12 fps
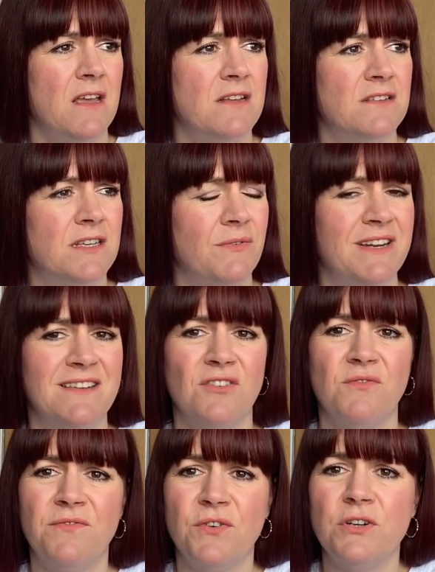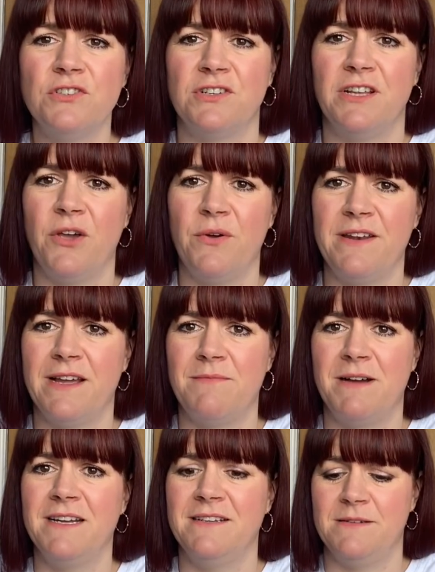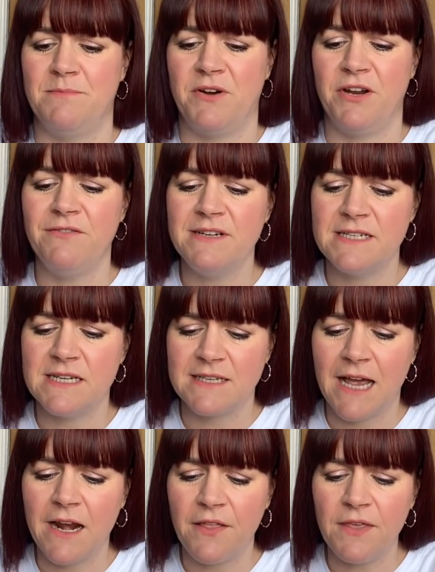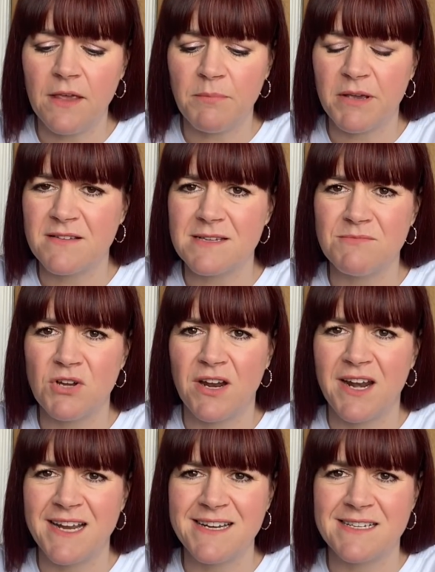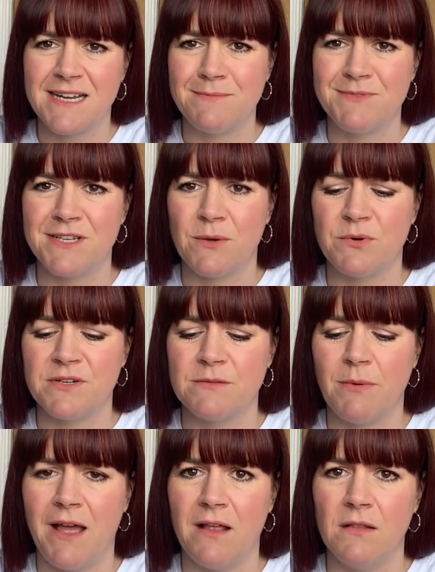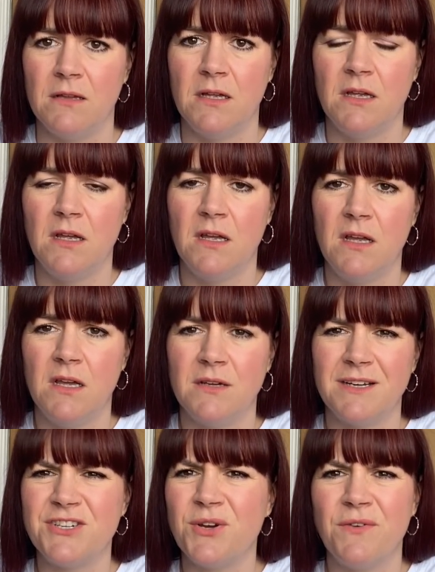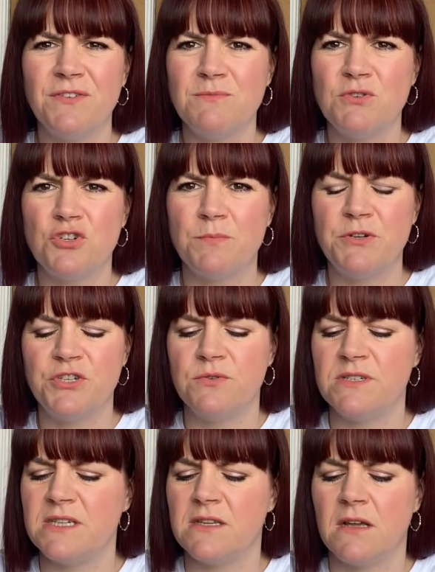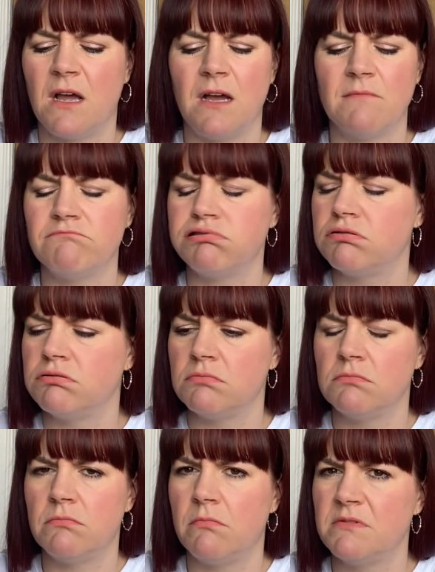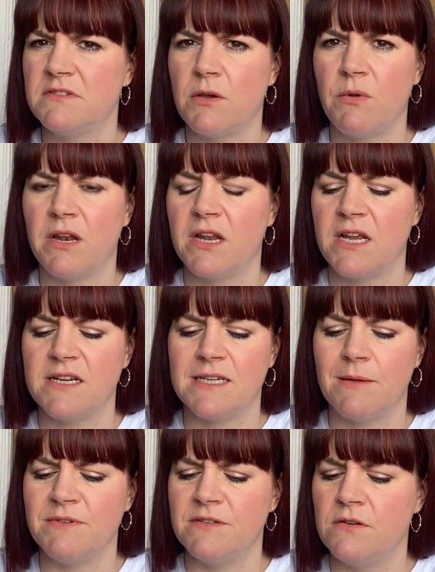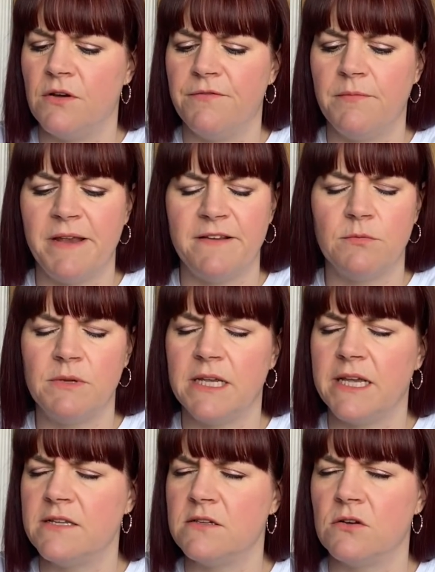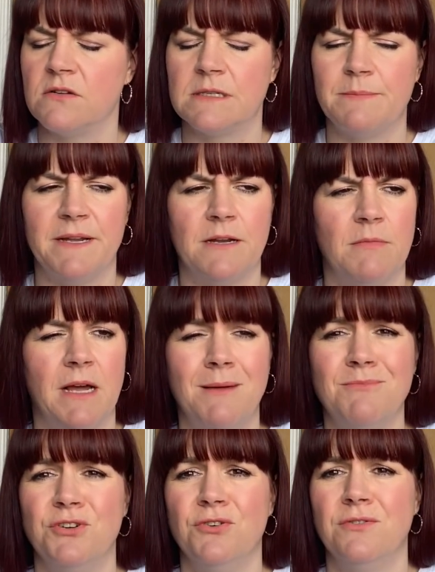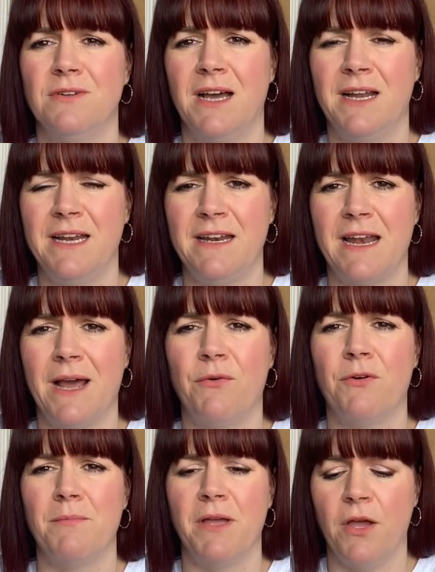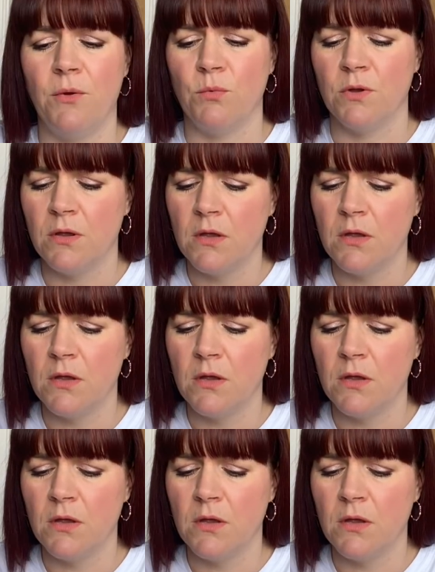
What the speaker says: Sewing is unfortunately going down my list of priorities. And I think because I'm not a nighttime sewer as well, I don't have as much opportunity. Sewing at nighttime is not for me. So when the kids are gone to bed, I'm like, I'm done. I need an hour on my own.